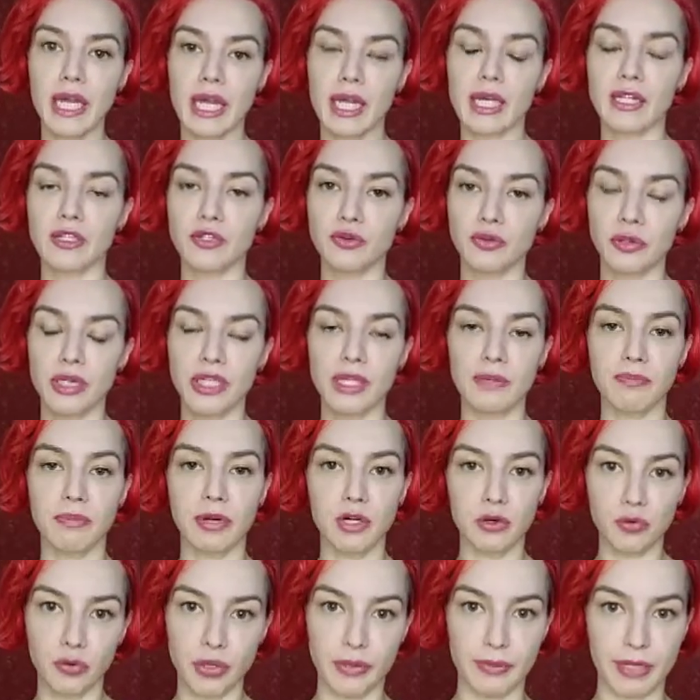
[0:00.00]
and 20
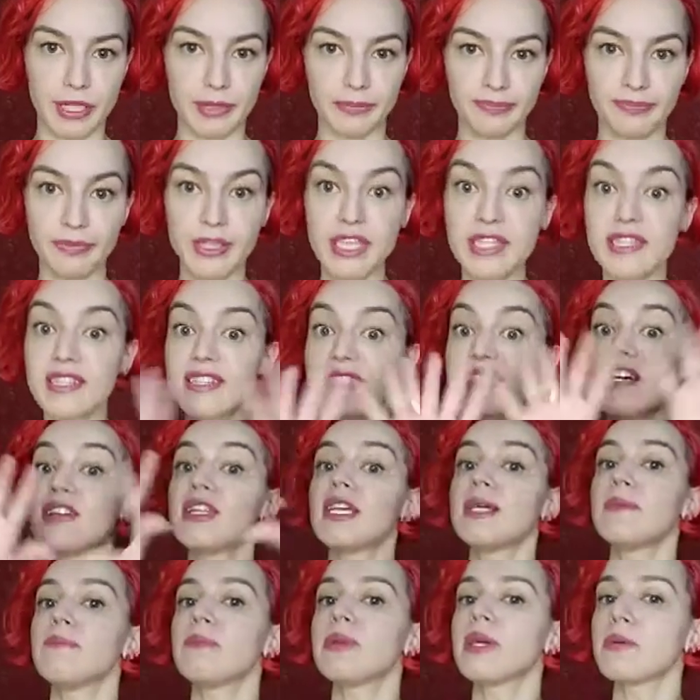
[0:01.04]
per women. This is
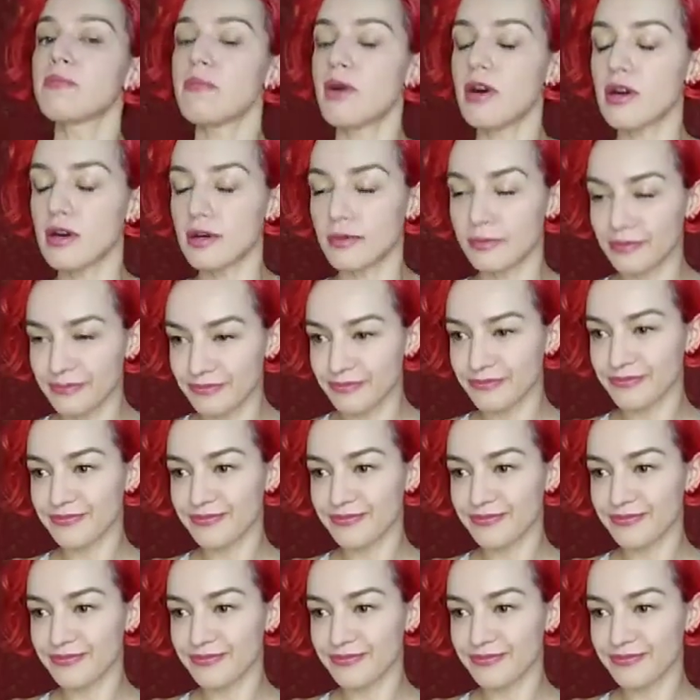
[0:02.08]
Olympic bar,